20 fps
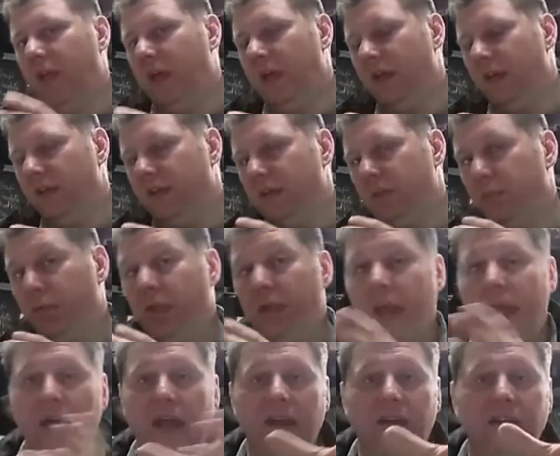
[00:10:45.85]
then the
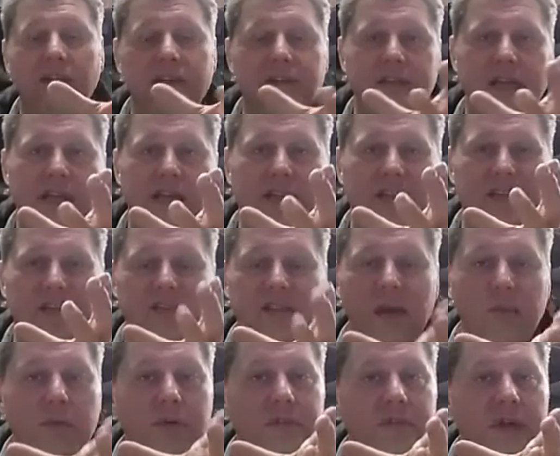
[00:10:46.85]
plan is then in the
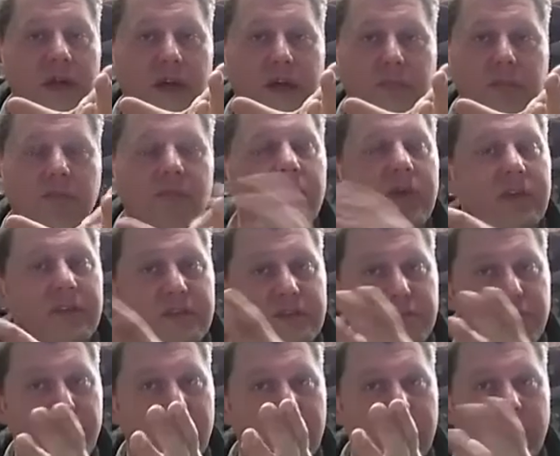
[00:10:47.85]
summertime, in the
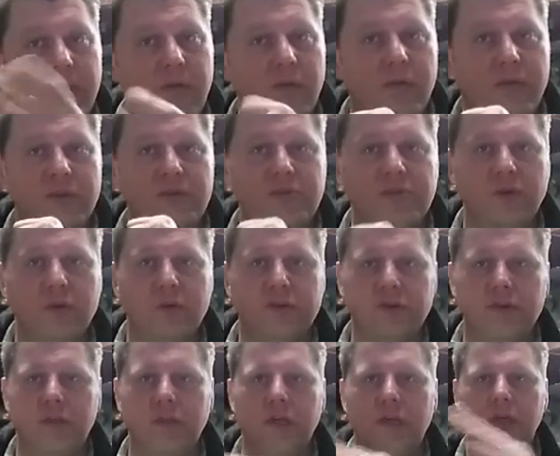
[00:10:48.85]
spring, when the snow
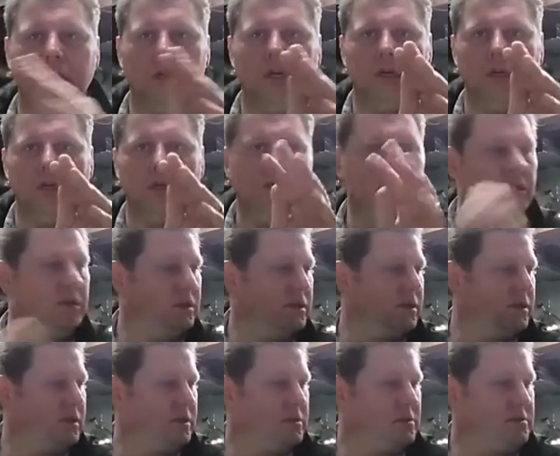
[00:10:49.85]
is gone,
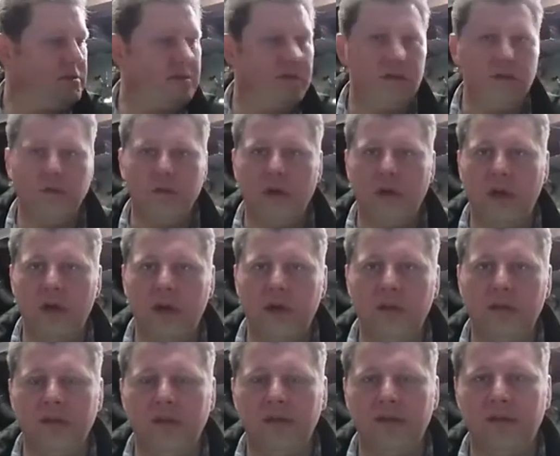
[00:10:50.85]
to uh,
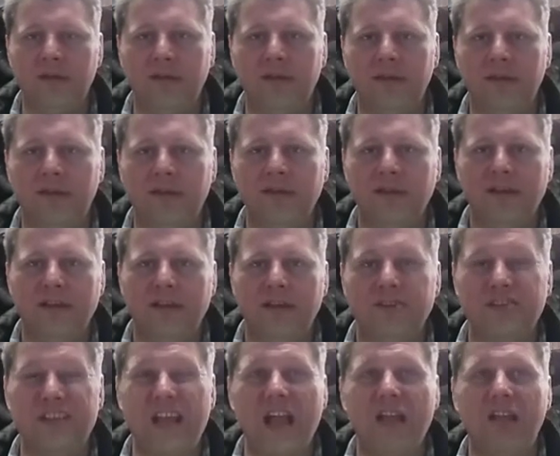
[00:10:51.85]

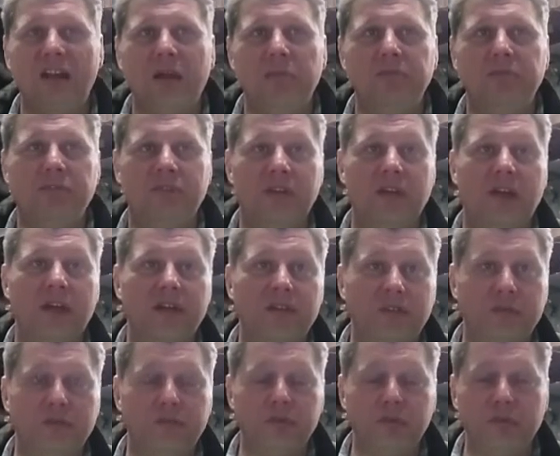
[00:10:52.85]
scale it up to the
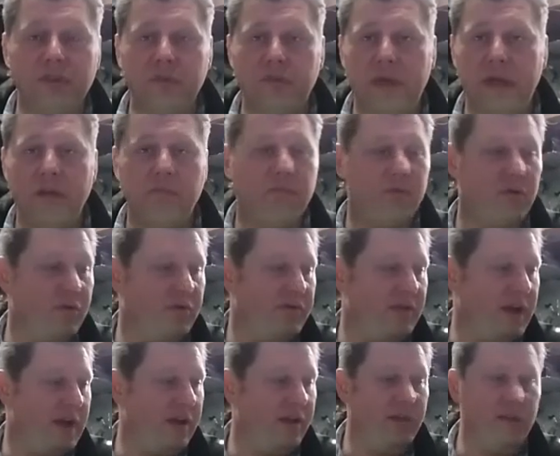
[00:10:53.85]
other brew in the bag
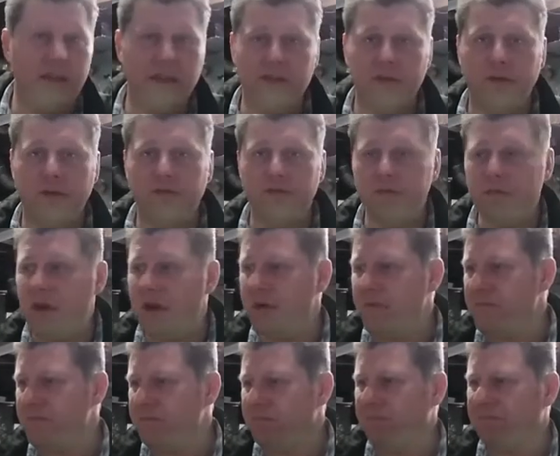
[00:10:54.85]
profile and go from there.
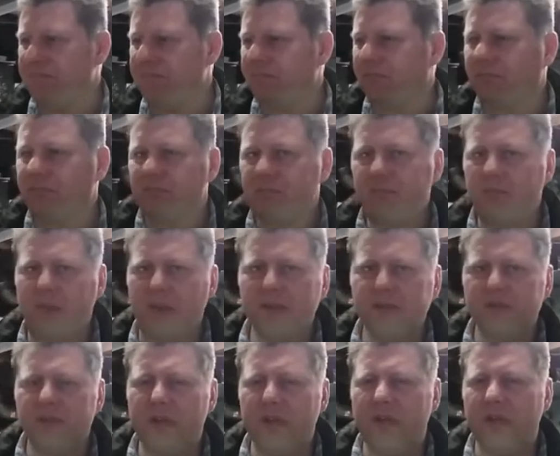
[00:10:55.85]

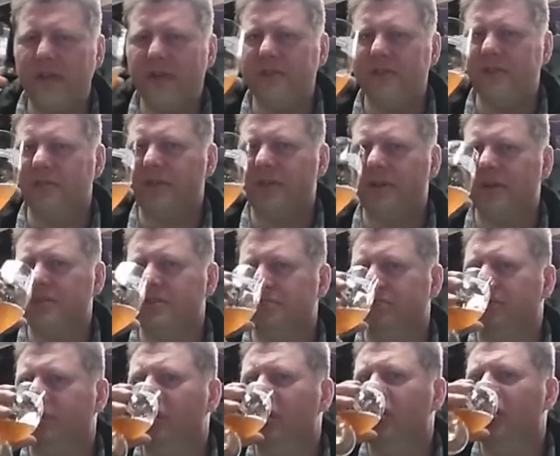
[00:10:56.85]
So yeah, this is awesome.